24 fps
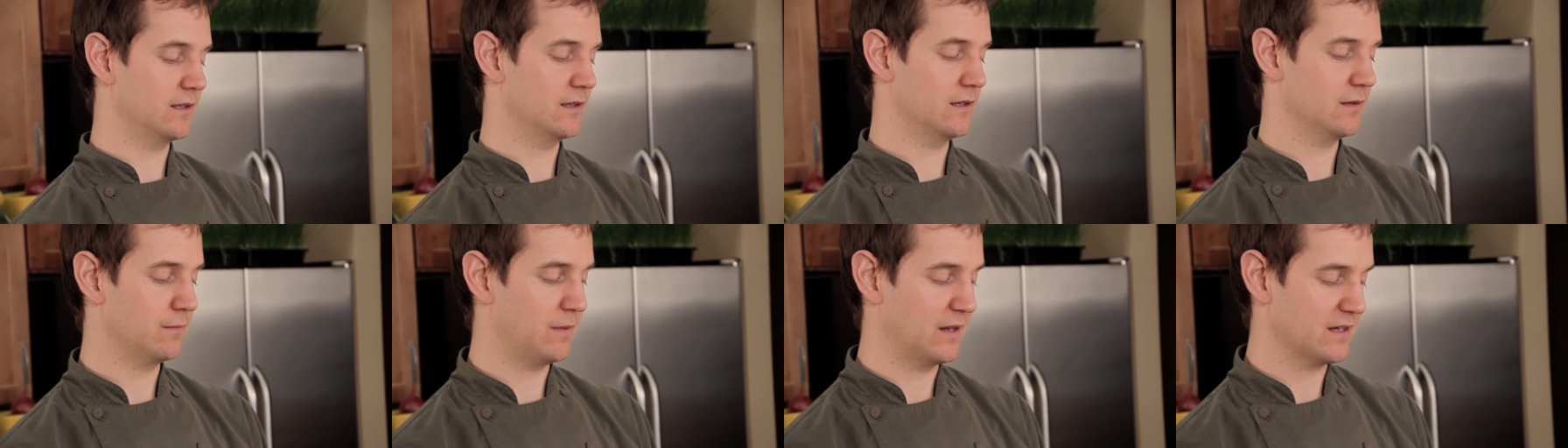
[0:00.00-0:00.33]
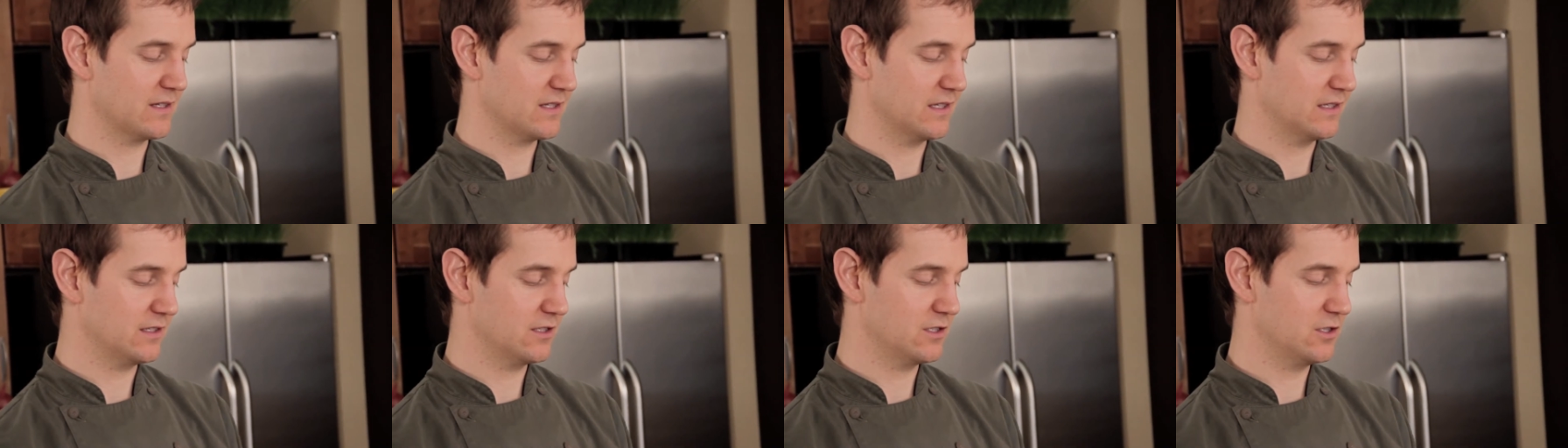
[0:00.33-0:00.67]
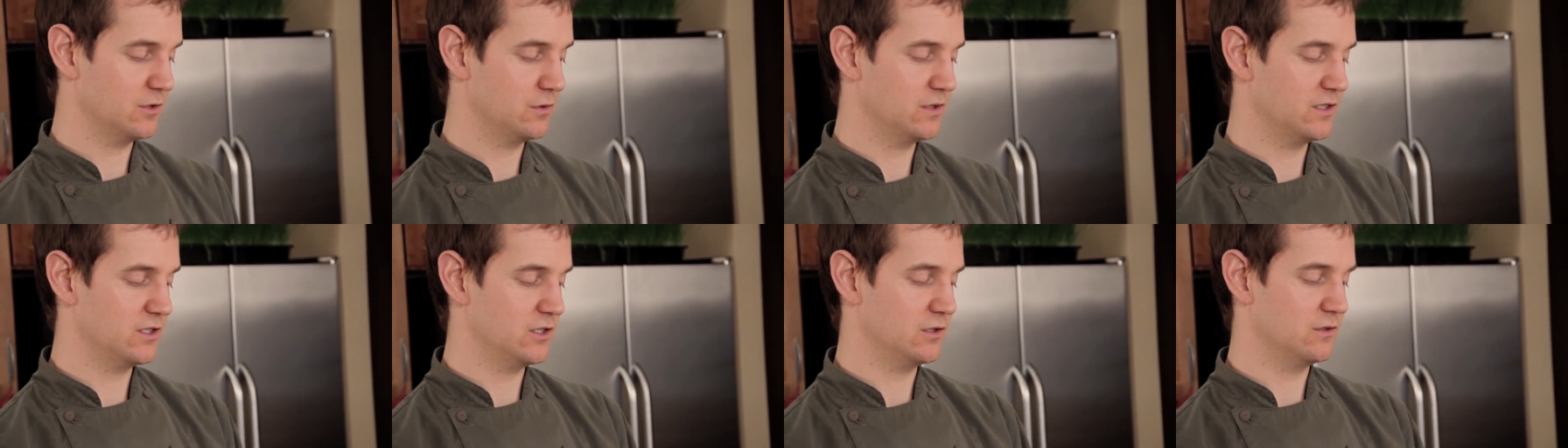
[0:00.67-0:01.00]
then the best
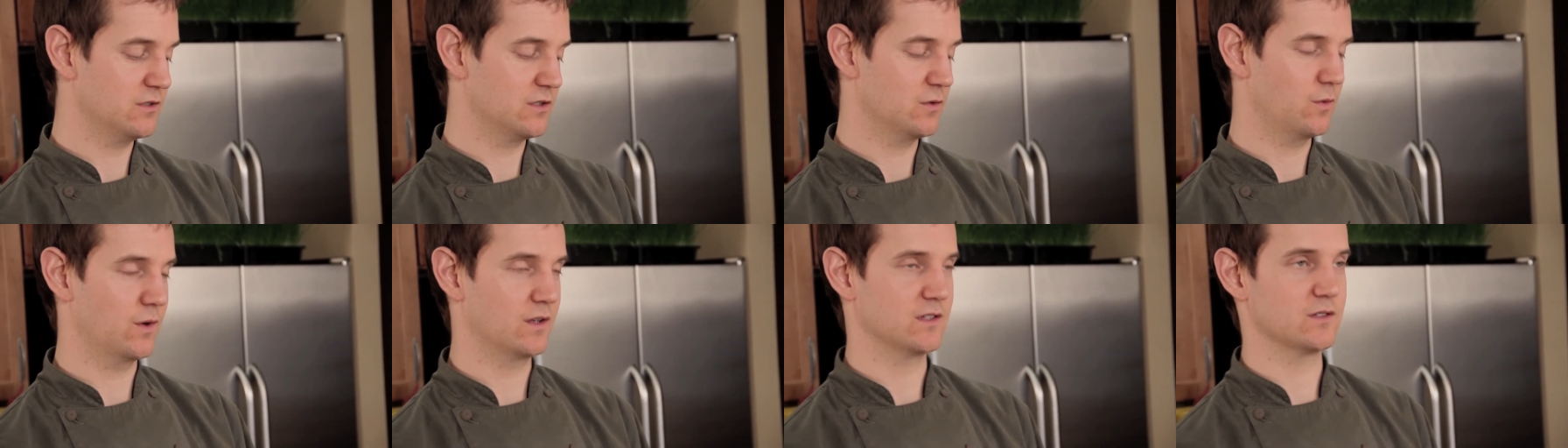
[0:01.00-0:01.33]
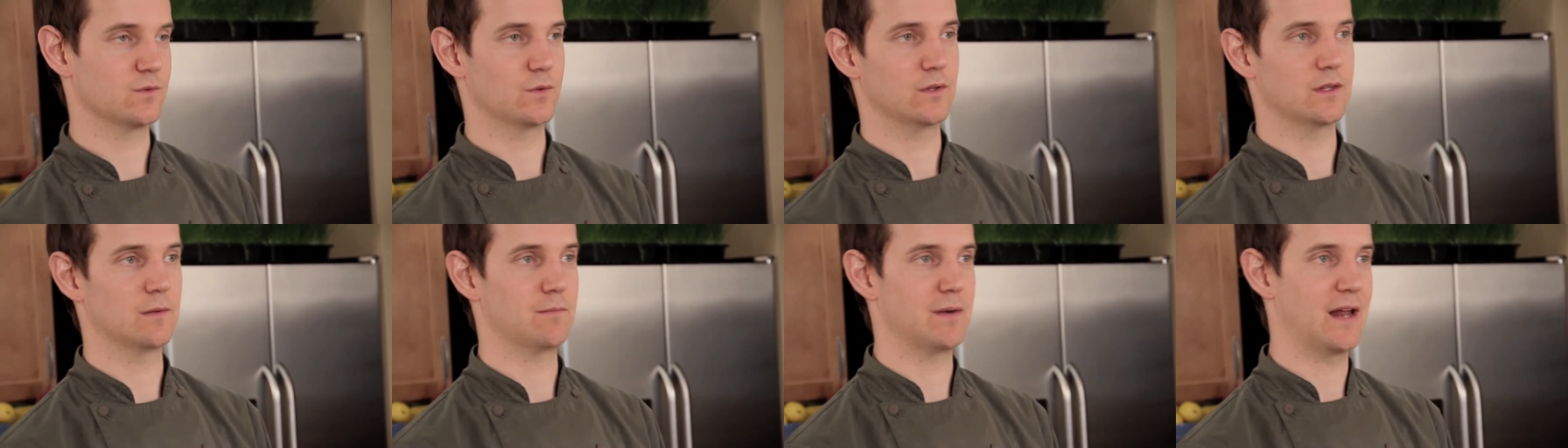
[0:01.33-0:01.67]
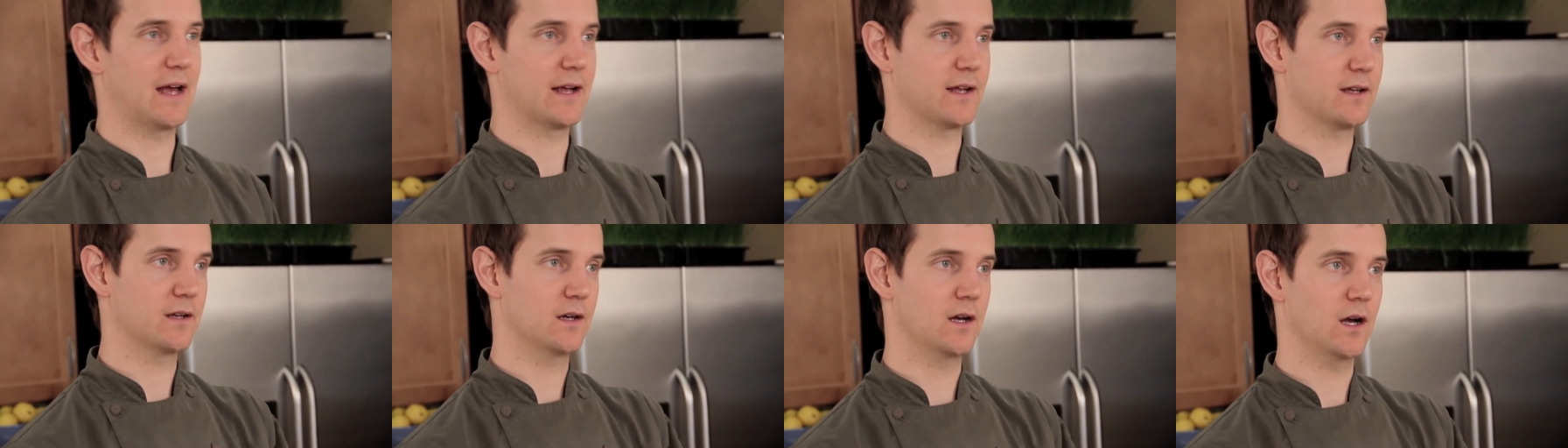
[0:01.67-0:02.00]
thing to do is use the ones
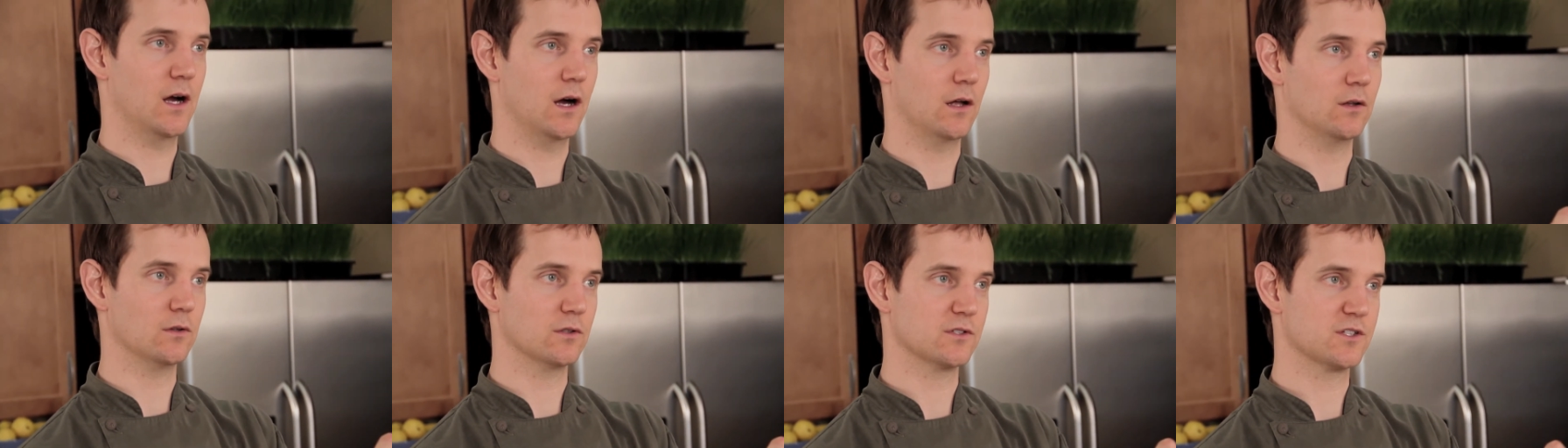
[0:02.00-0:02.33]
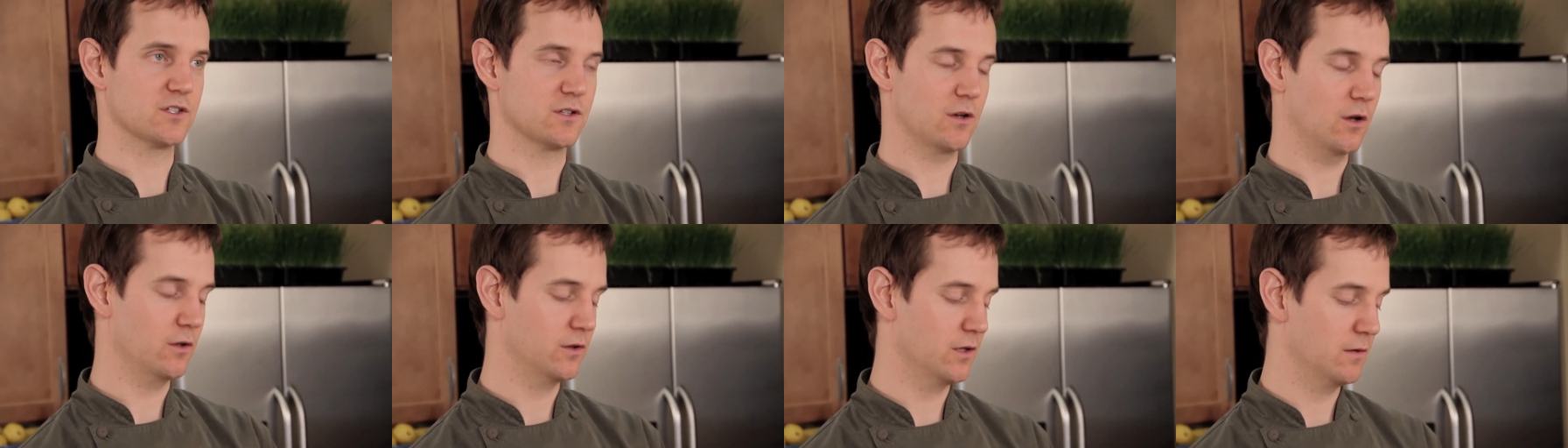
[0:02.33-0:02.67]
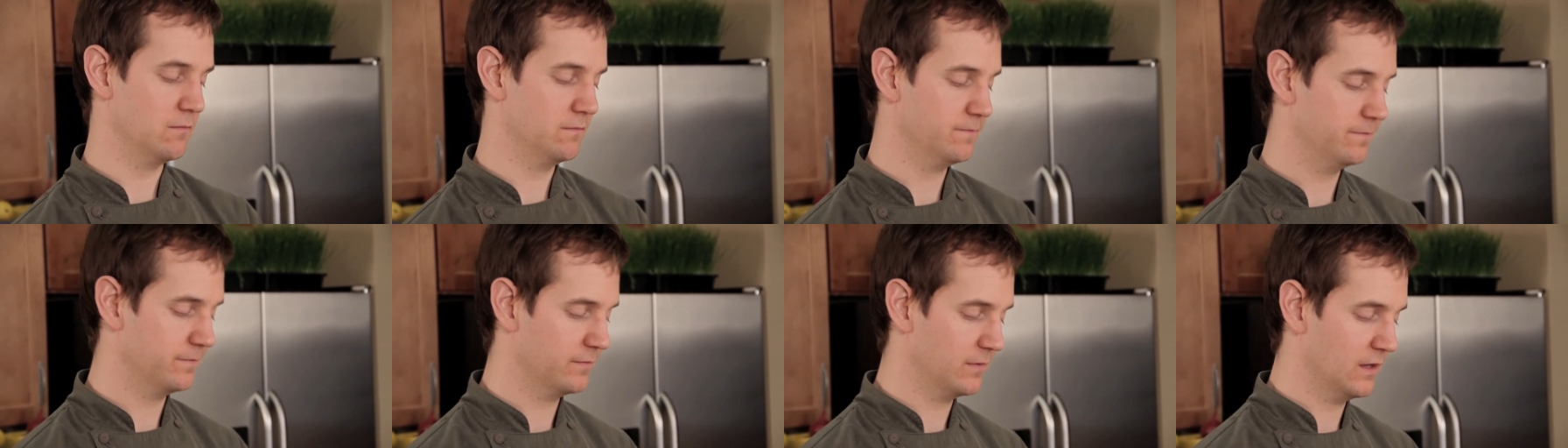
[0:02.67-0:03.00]
with the black hulls
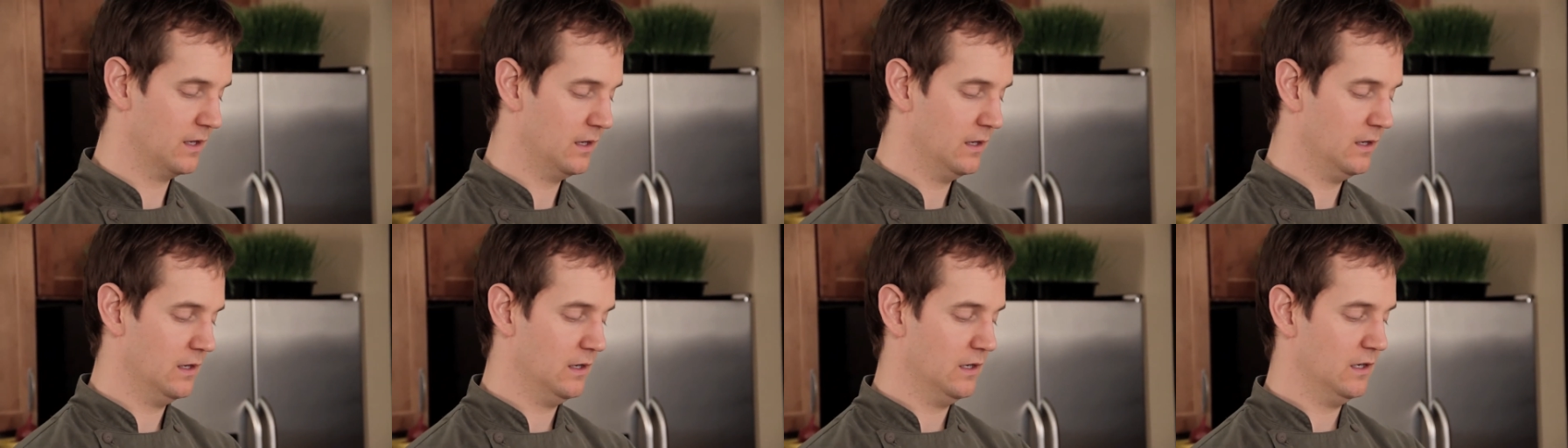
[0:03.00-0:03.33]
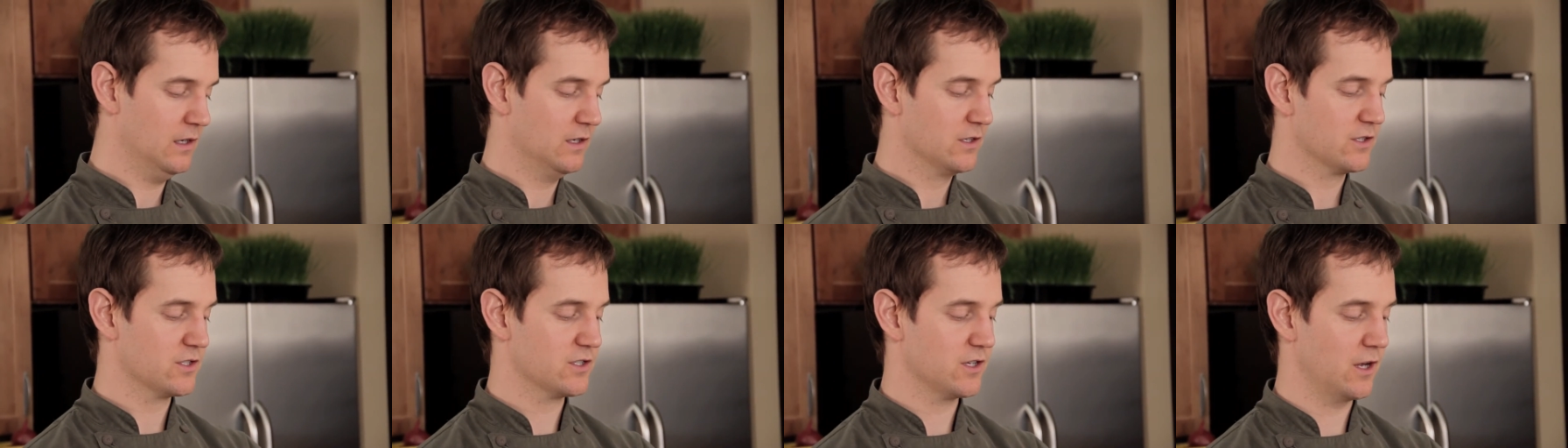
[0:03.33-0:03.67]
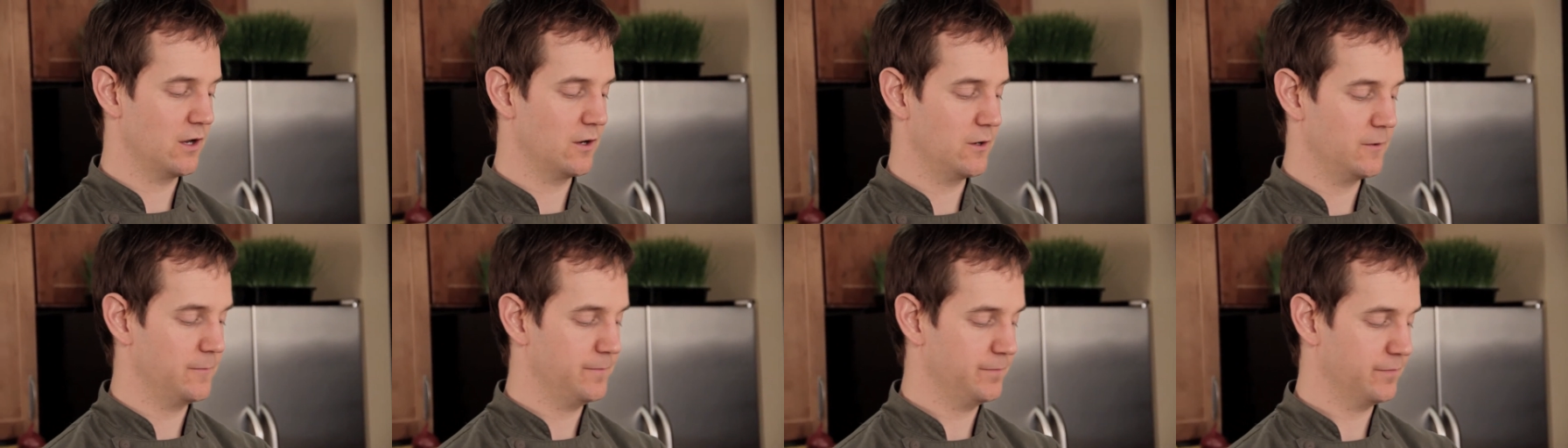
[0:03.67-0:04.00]
on them.
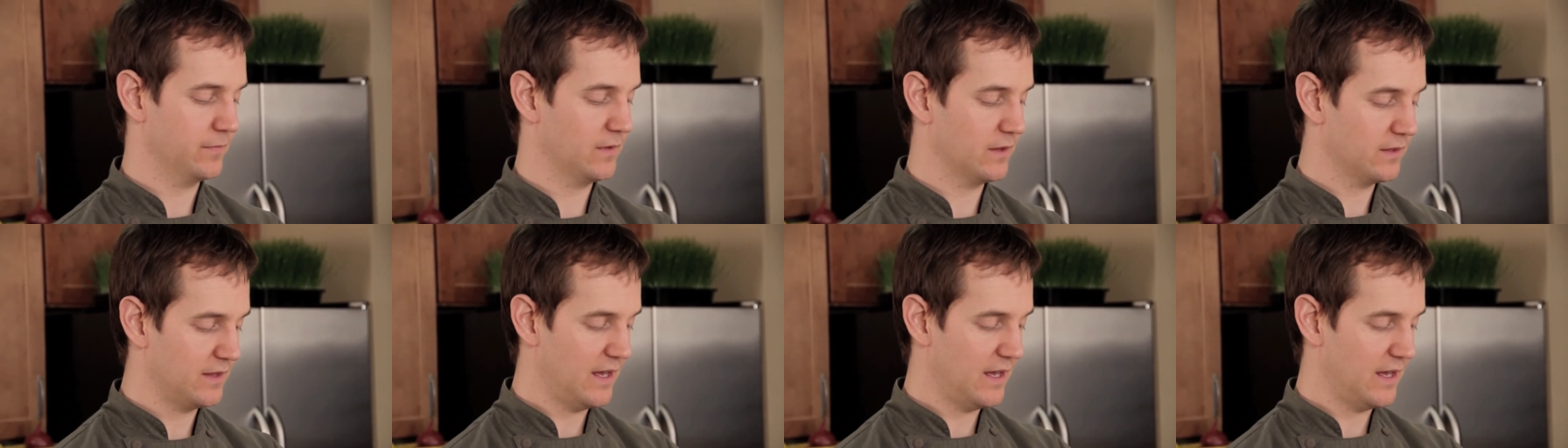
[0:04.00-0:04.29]
So